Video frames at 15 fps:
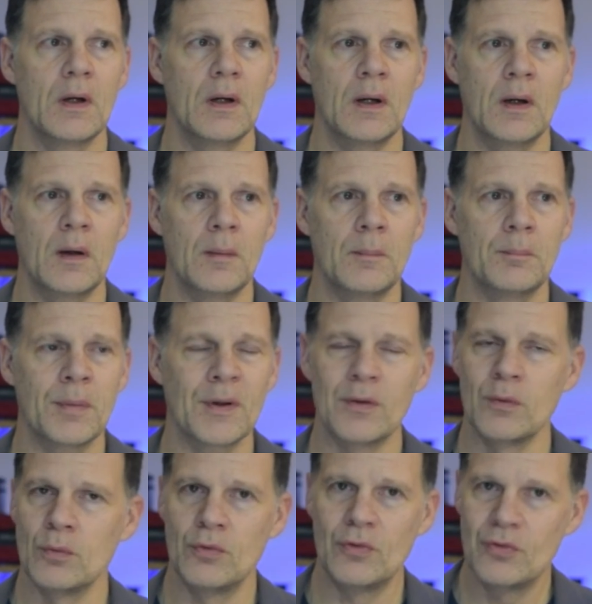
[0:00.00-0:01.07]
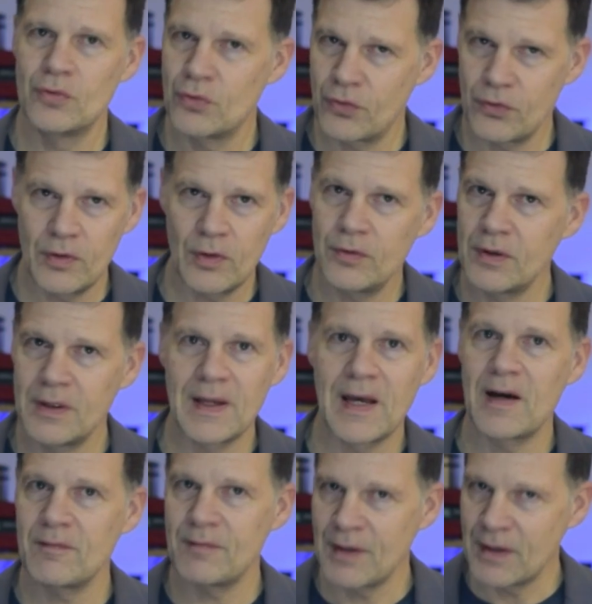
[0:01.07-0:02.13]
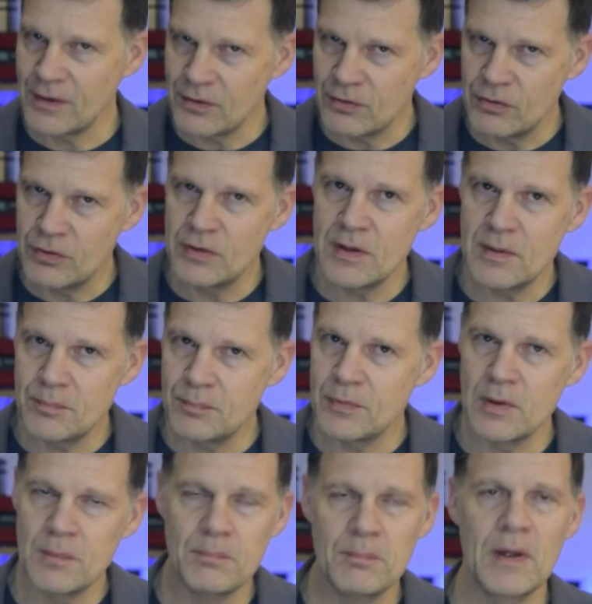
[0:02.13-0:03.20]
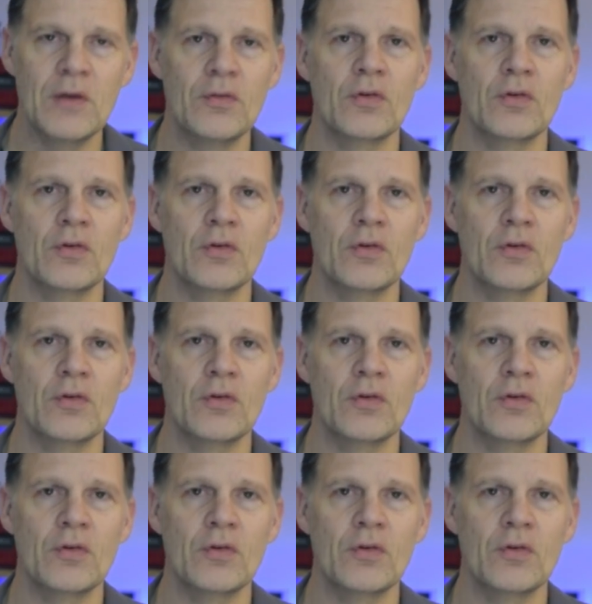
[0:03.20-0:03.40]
but you still didn't have that deep bass